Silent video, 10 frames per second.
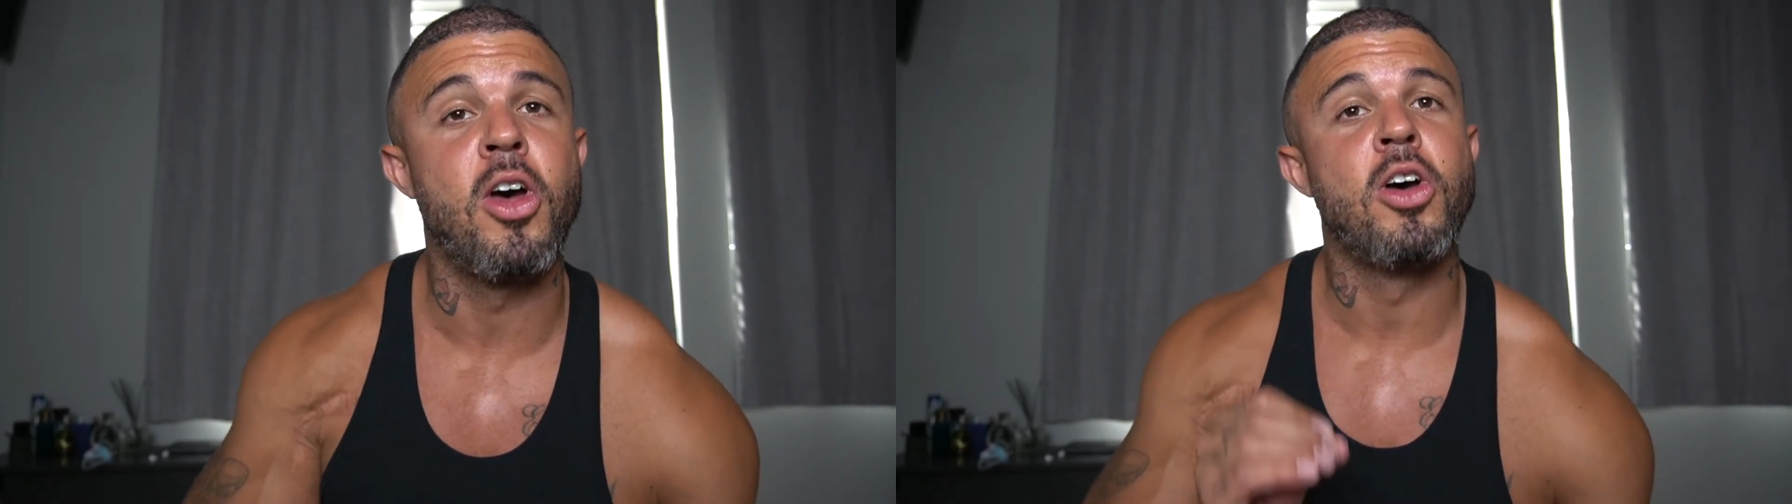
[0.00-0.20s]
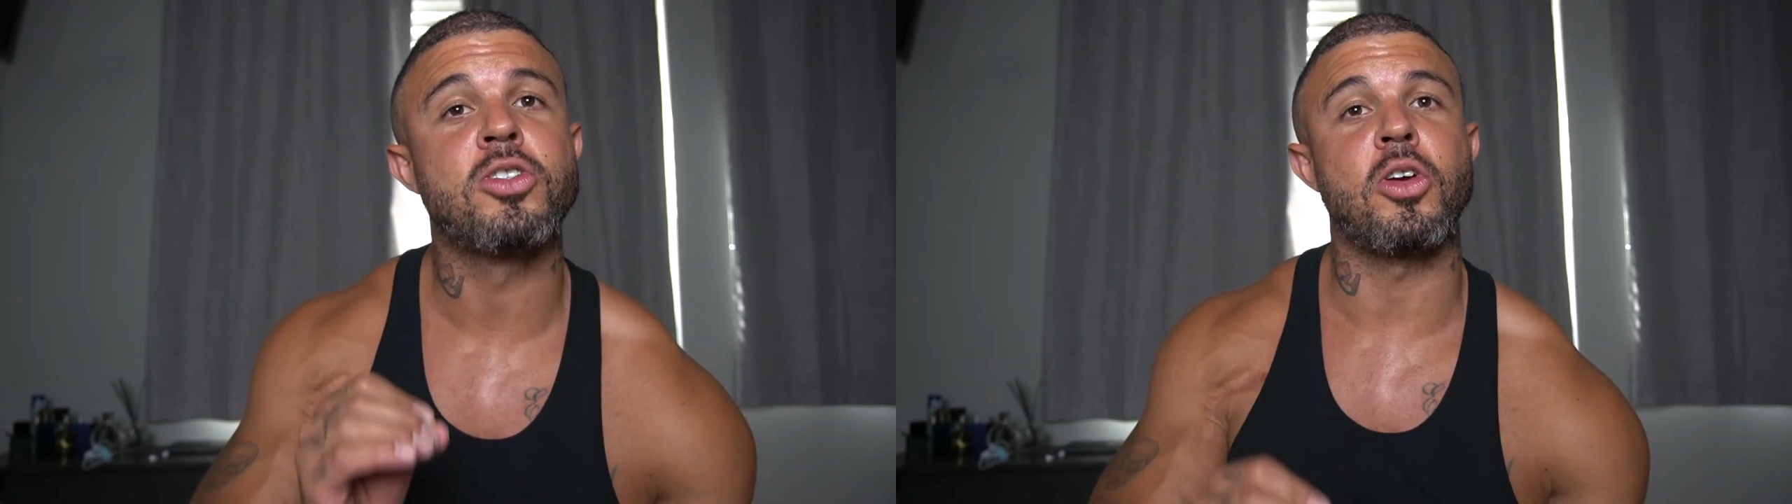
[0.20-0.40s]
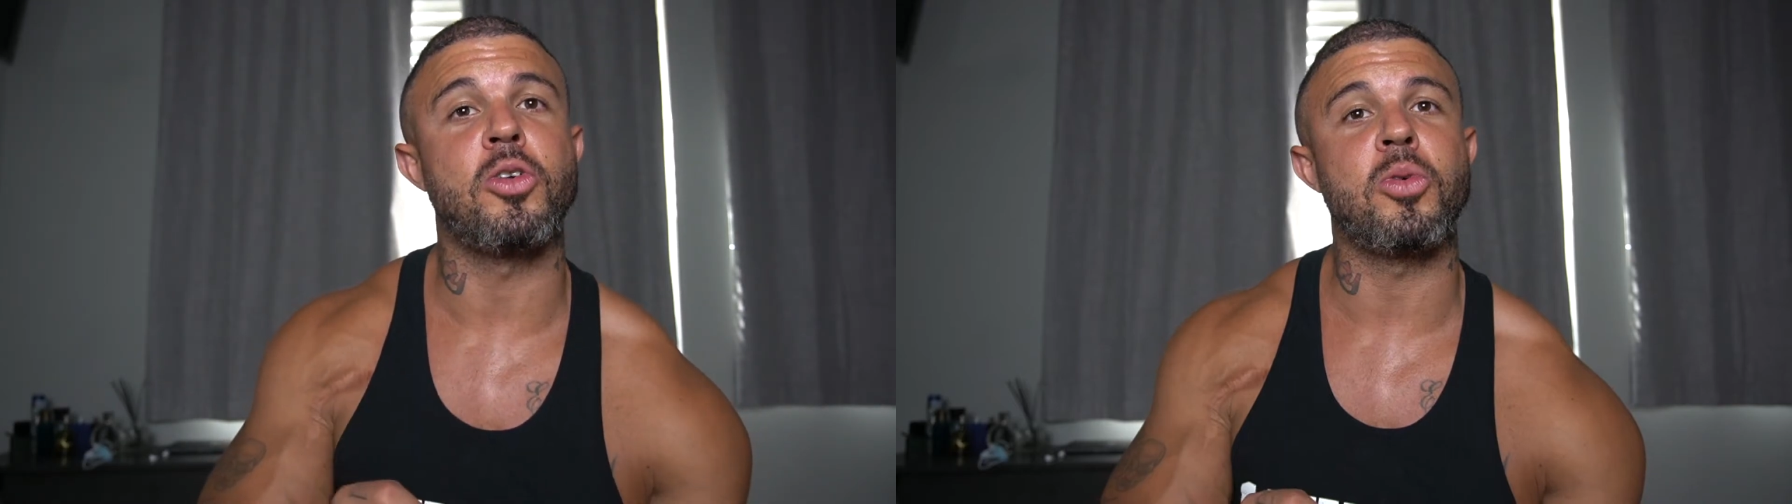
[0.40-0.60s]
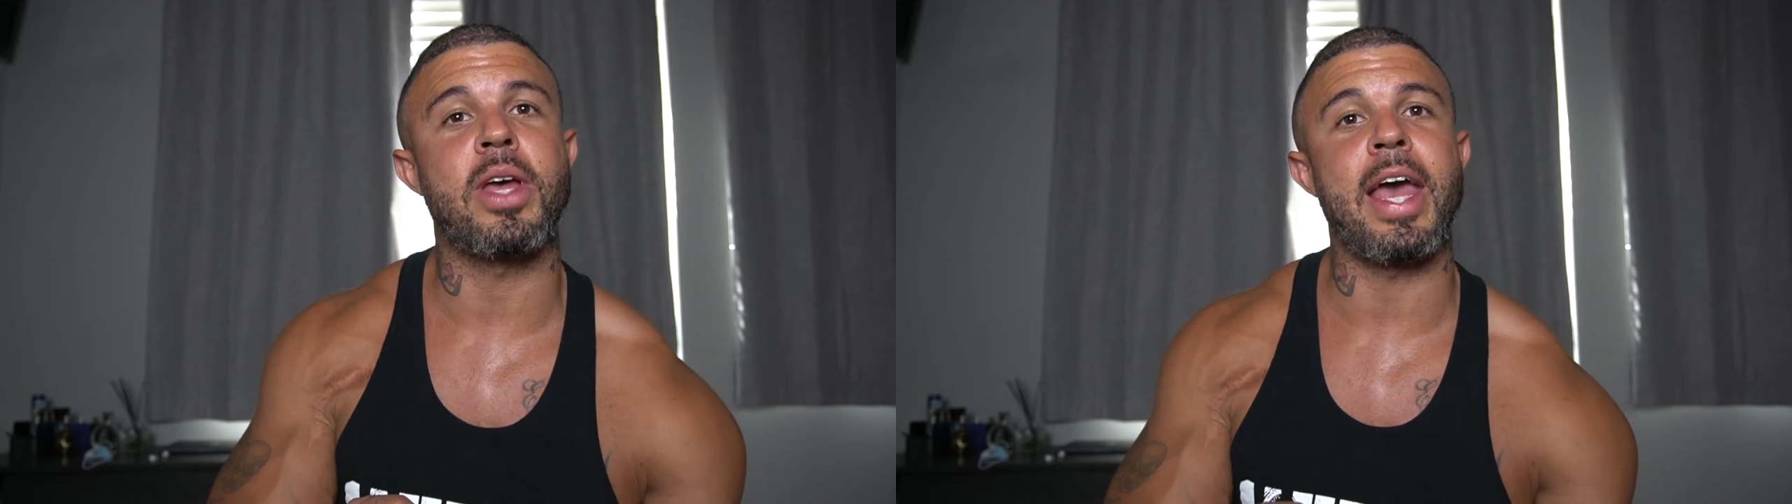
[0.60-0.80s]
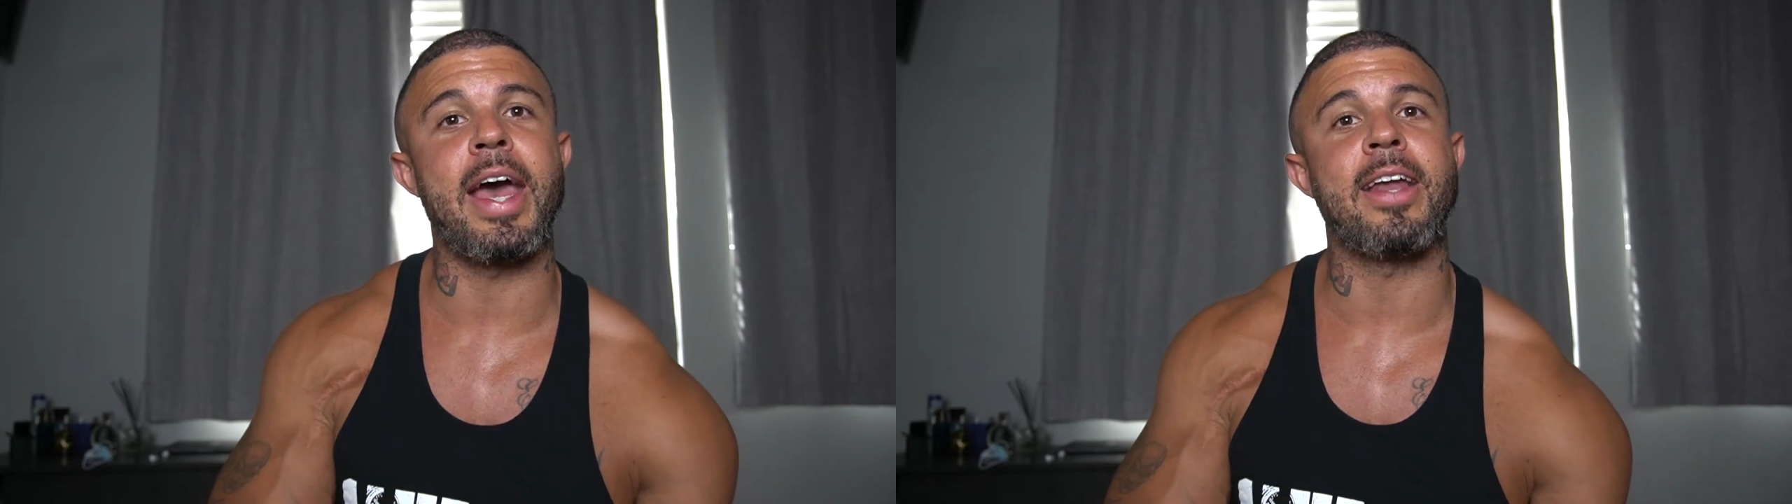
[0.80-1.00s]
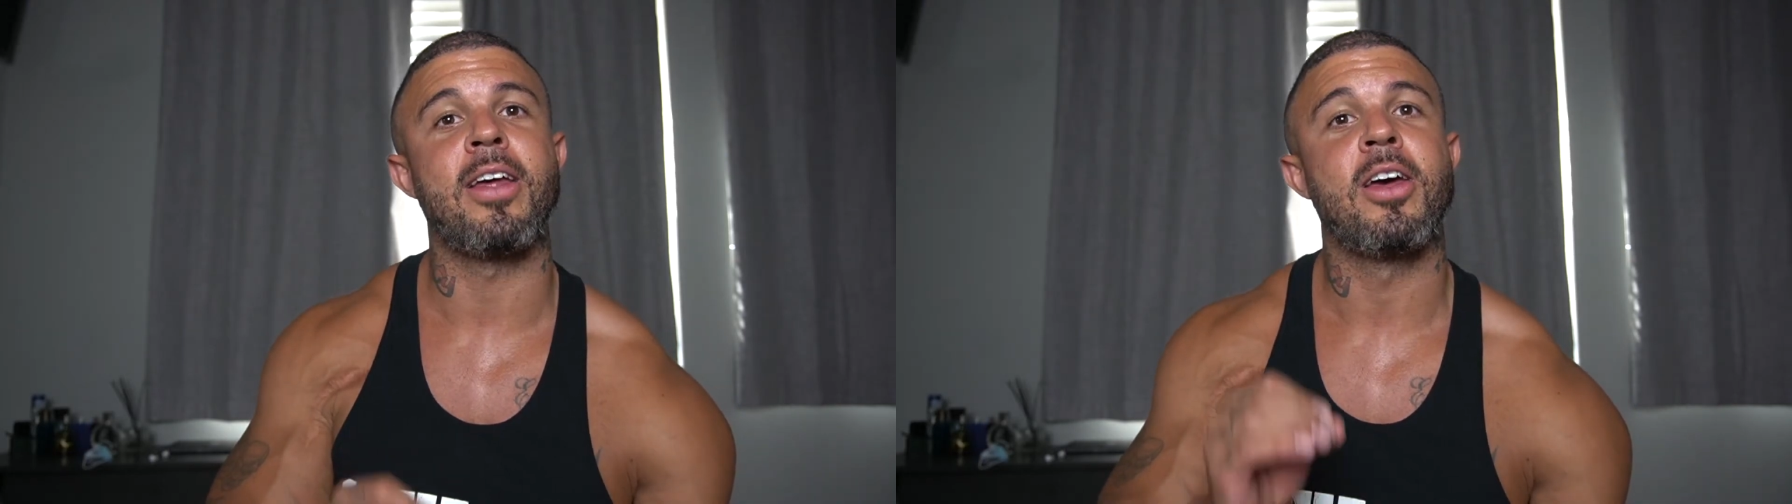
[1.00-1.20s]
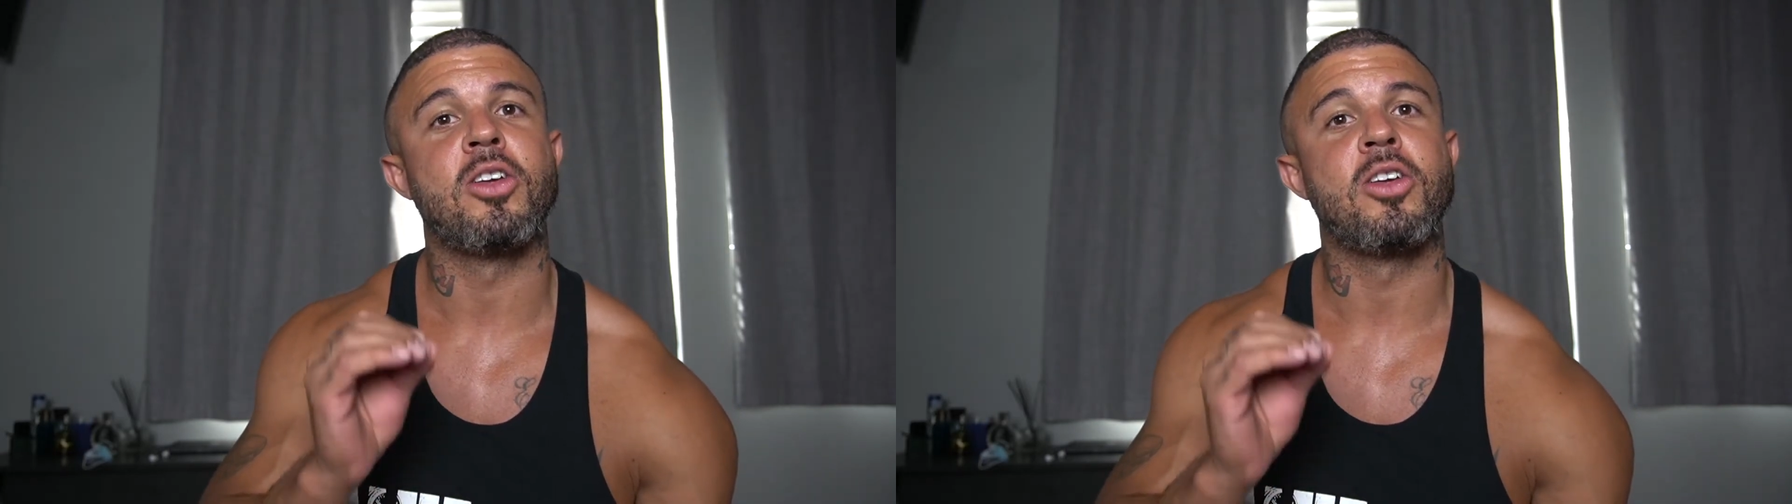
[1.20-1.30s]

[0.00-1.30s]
So you can